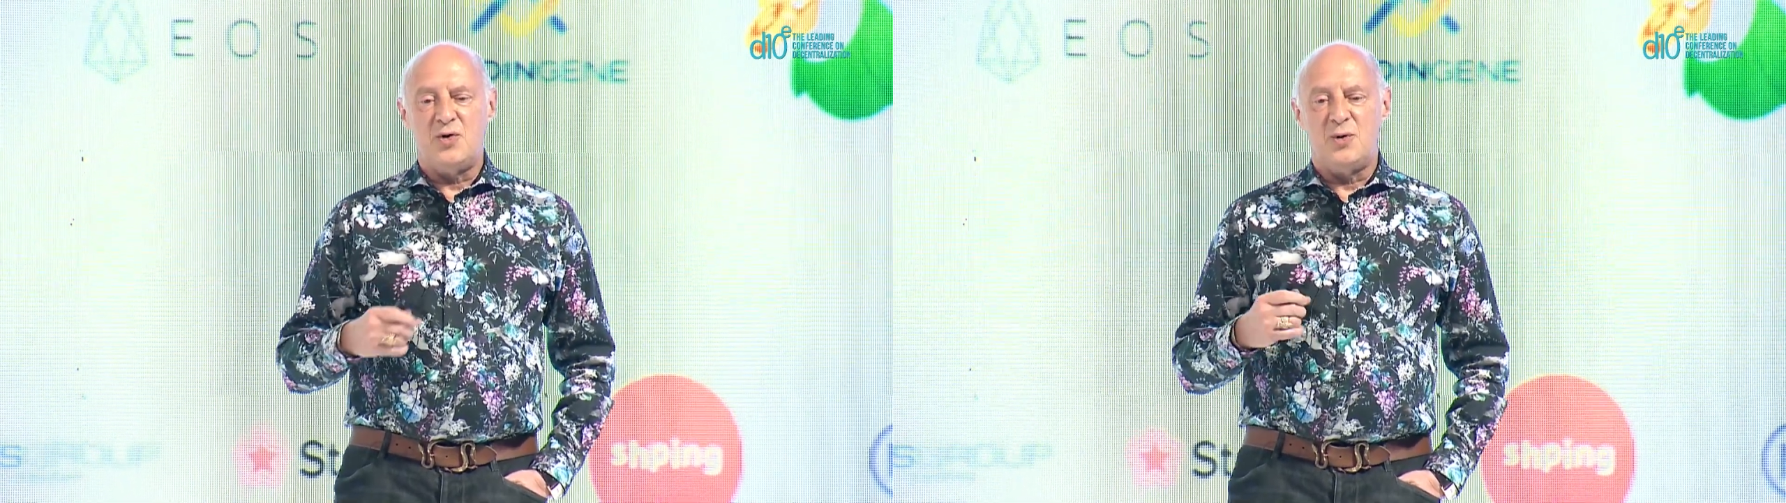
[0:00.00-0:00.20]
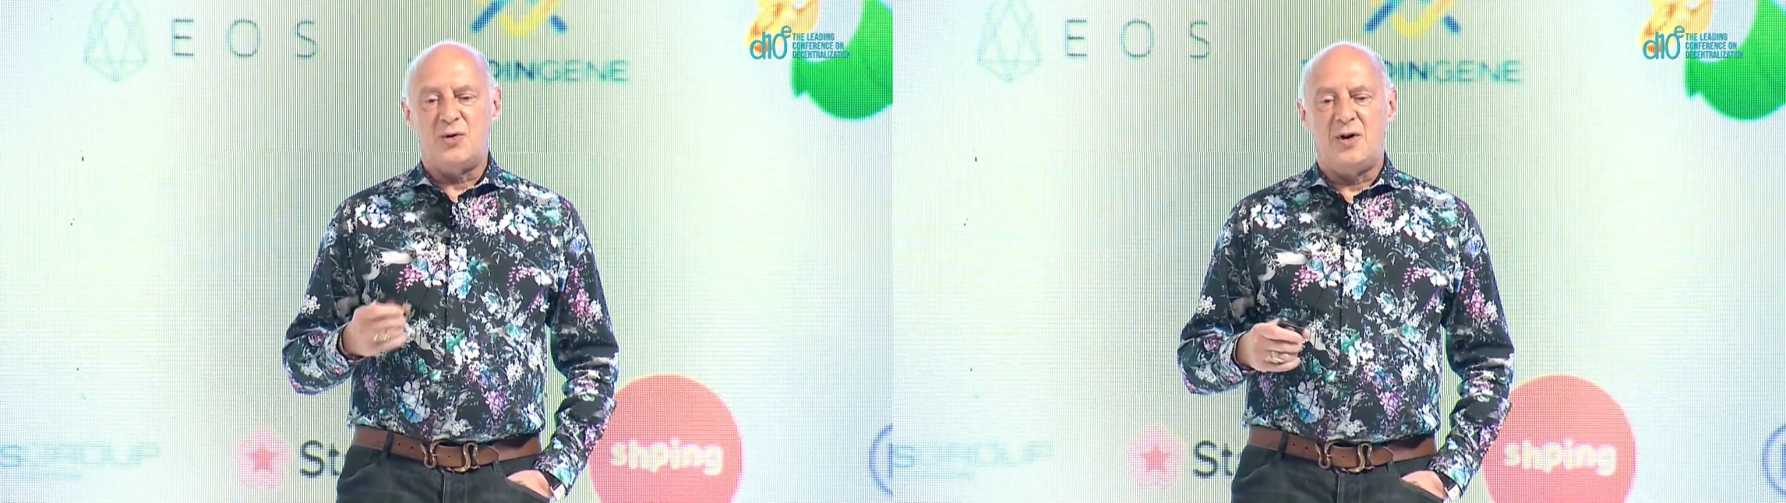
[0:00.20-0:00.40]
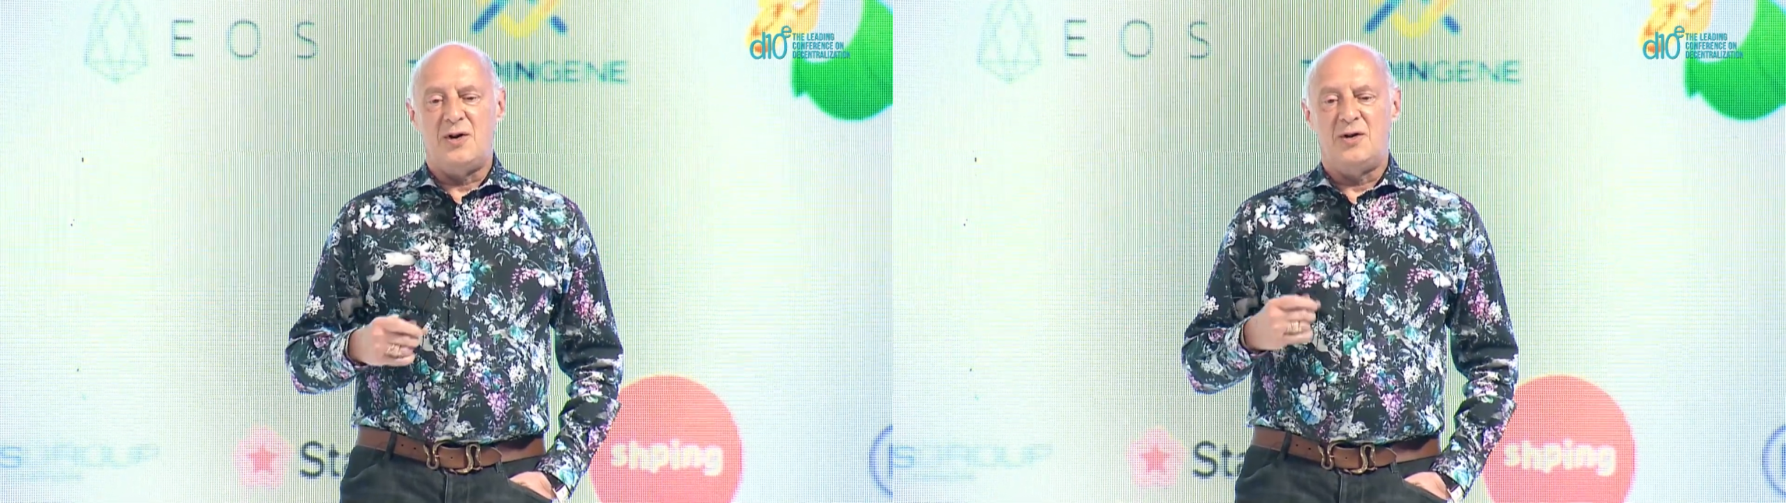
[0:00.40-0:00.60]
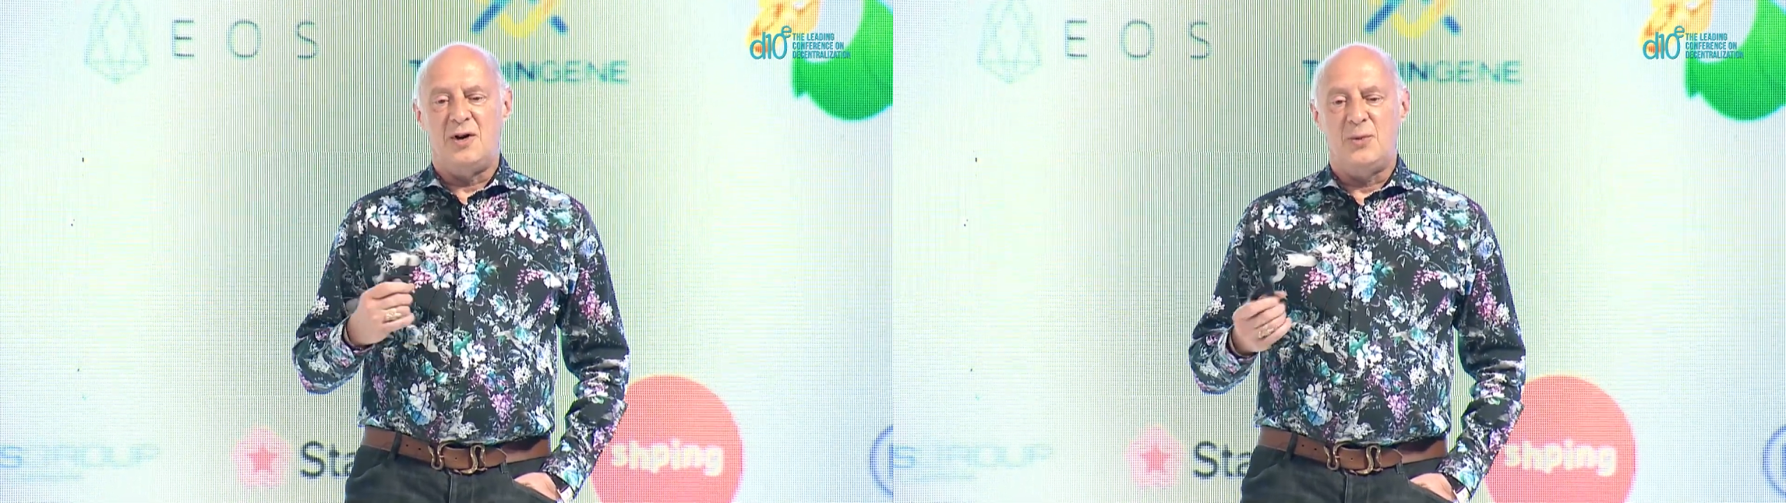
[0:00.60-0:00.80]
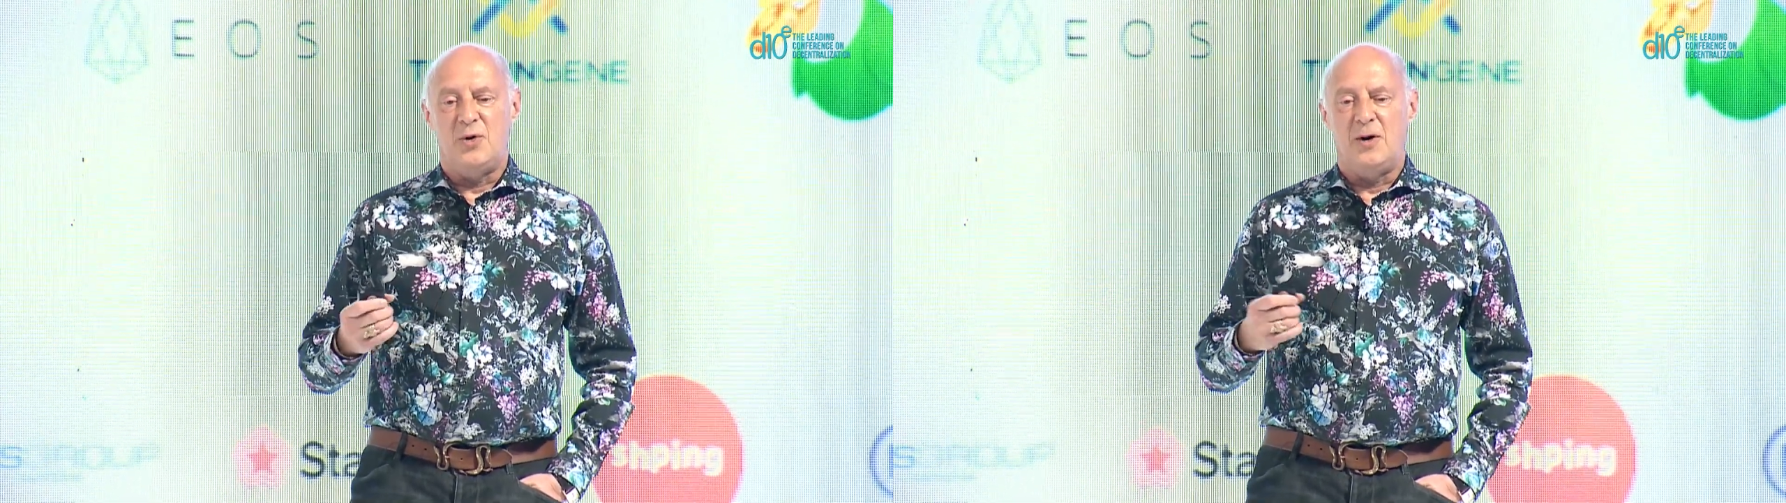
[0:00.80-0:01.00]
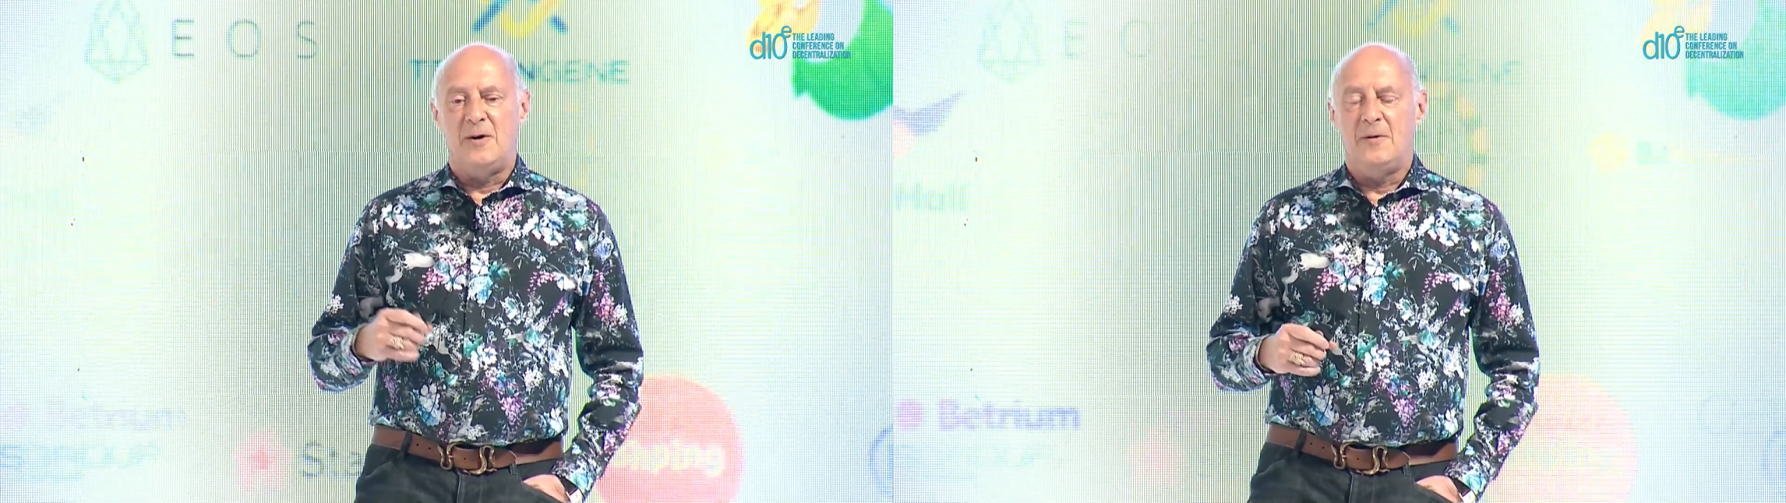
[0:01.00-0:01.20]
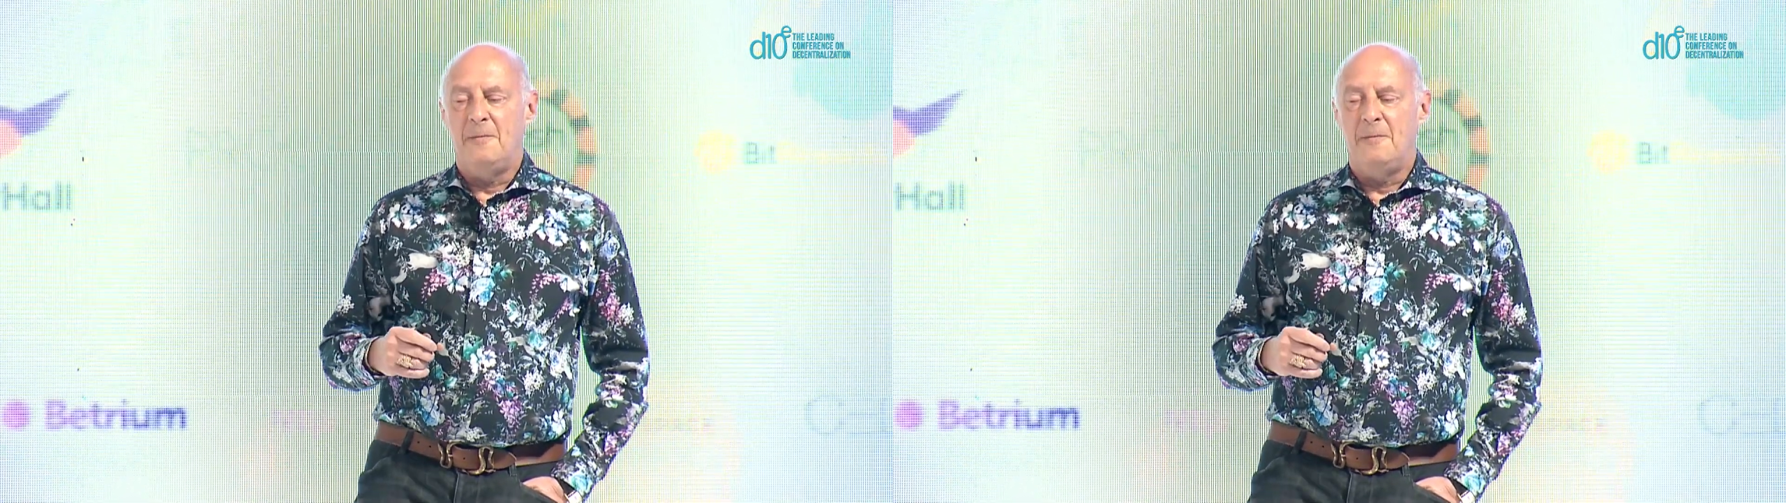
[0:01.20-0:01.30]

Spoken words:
those days anymore.